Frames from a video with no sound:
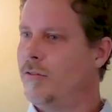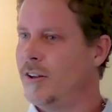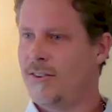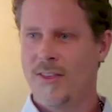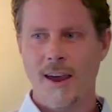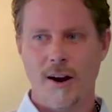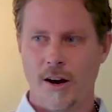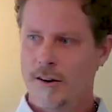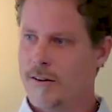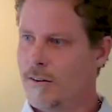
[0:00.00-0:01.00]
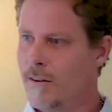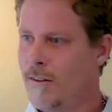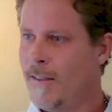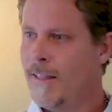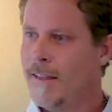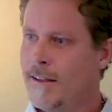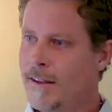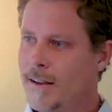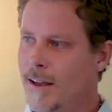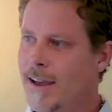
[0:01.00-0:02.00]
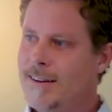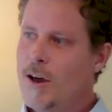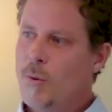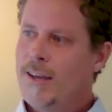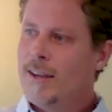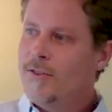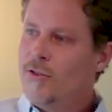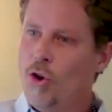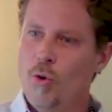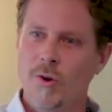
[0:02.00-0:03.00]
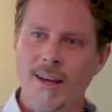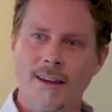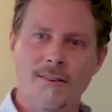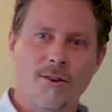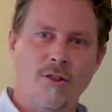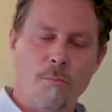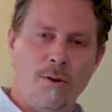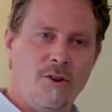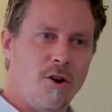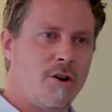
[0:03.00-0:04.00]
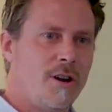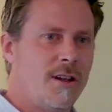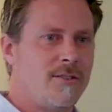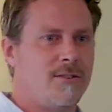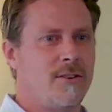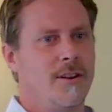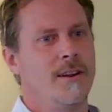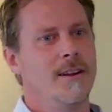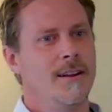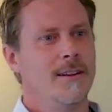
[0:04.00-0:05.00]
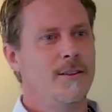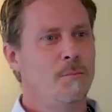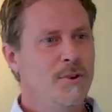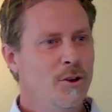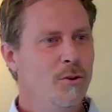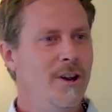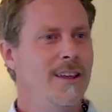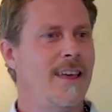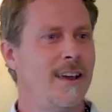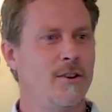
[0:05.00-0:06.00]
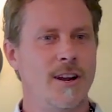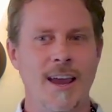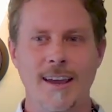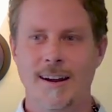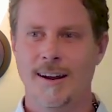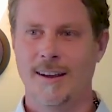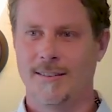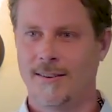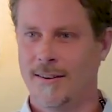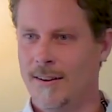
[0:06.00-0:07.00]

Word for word: of it's there. And yet we can tune into the pureness, the beauty that created it,